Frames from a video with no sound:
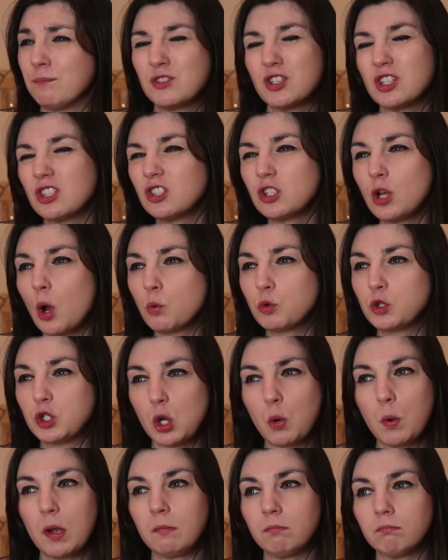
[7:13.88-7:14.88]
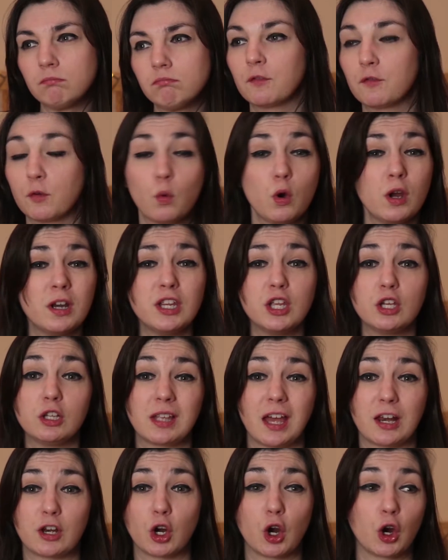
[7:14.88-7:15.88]
just don't do it. For one,
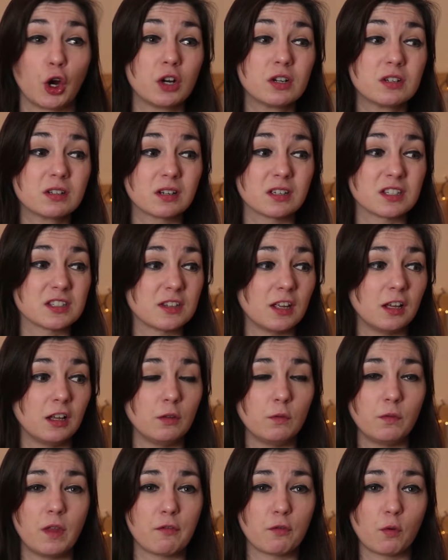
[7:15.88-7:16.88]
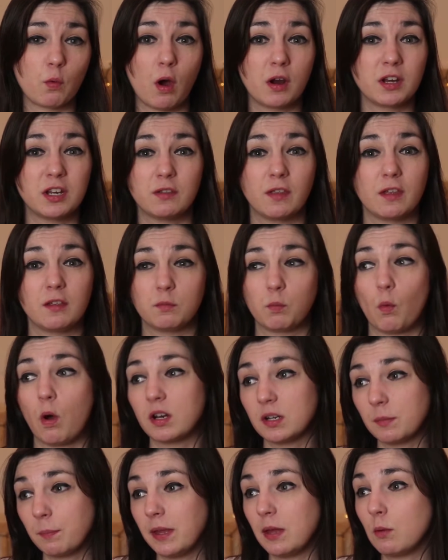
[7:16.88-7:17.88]
you'll get hurt because they'll never want you, they'll
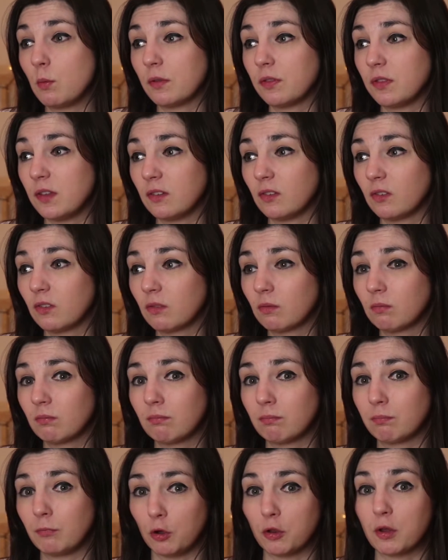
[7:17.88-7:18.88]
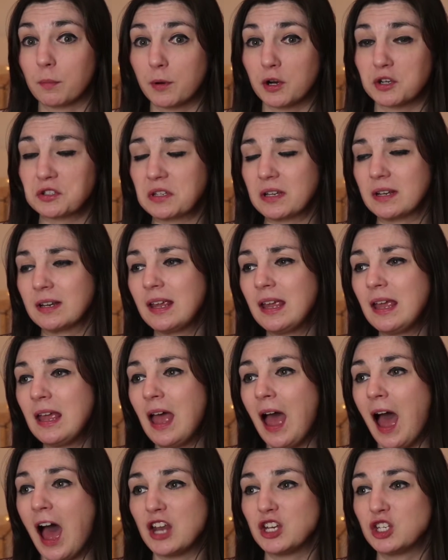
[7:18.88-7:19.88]
want to be with this other person.
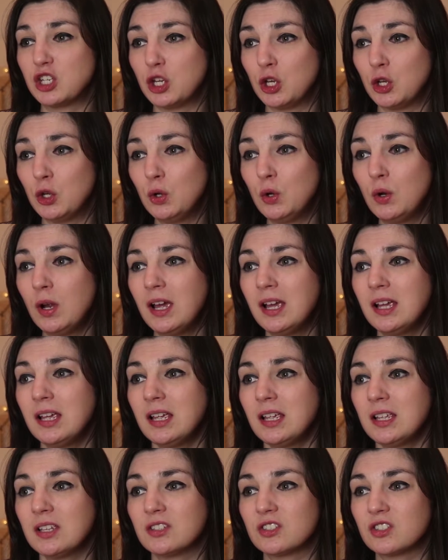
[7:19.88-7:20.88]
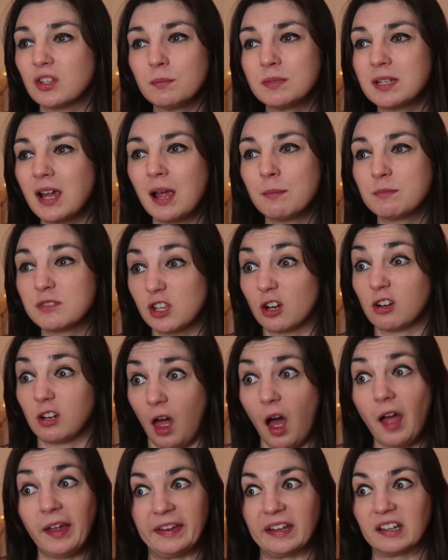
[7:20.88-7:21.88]
And two, sometimes they're
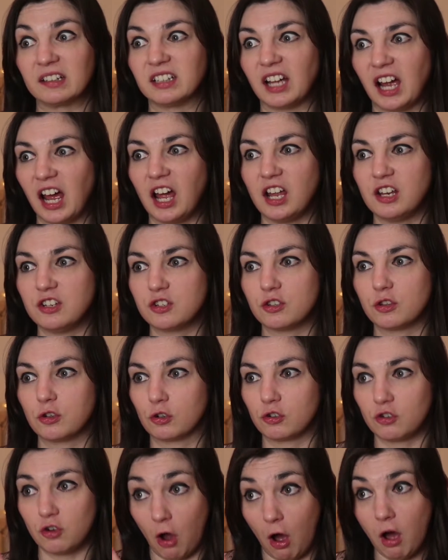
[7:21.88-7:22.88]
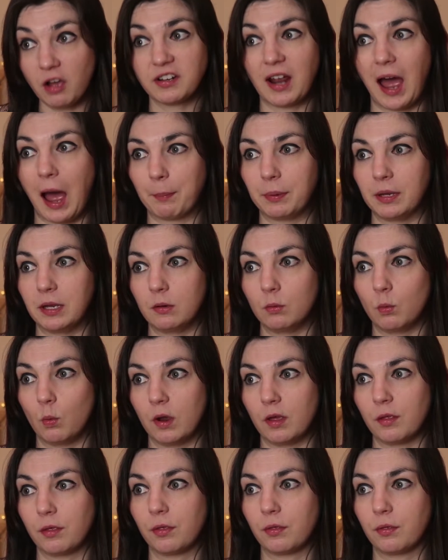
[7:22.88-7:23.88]
lying and they're not happy
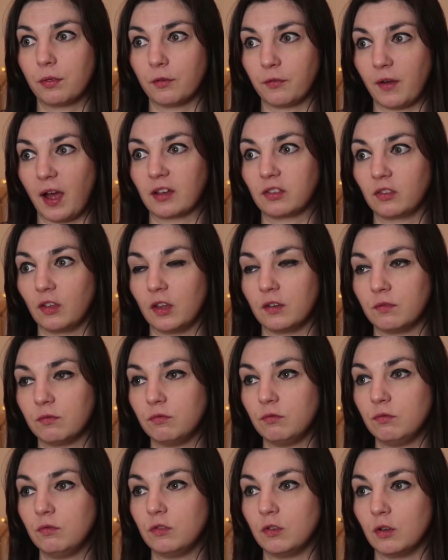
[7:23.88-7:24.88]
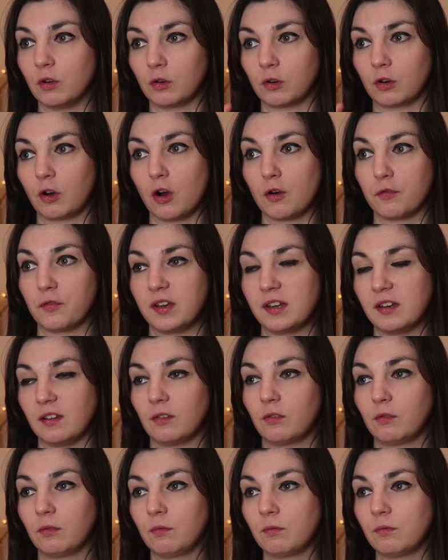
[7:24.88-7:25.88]
with the fact that their girlfriend
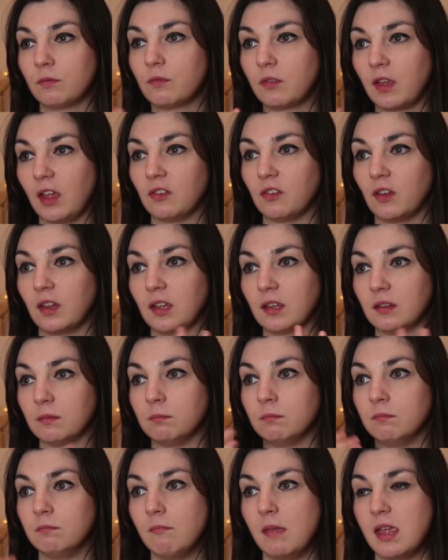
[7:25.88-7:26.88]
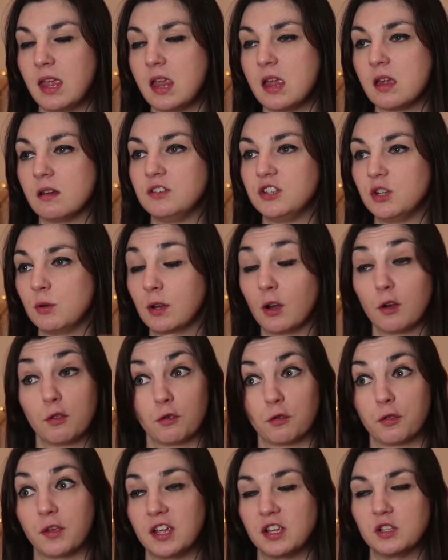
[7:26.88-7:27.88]
is kissing me and doing
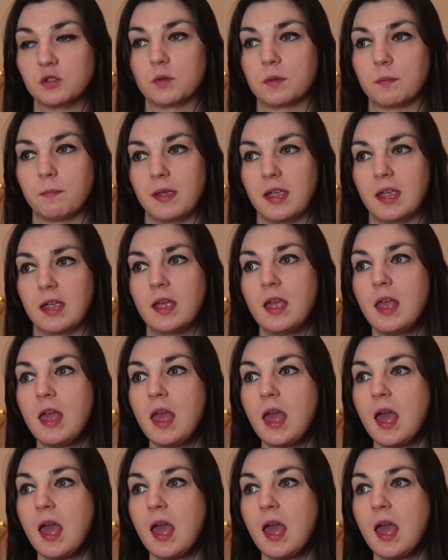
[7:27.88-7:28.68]
other things with me.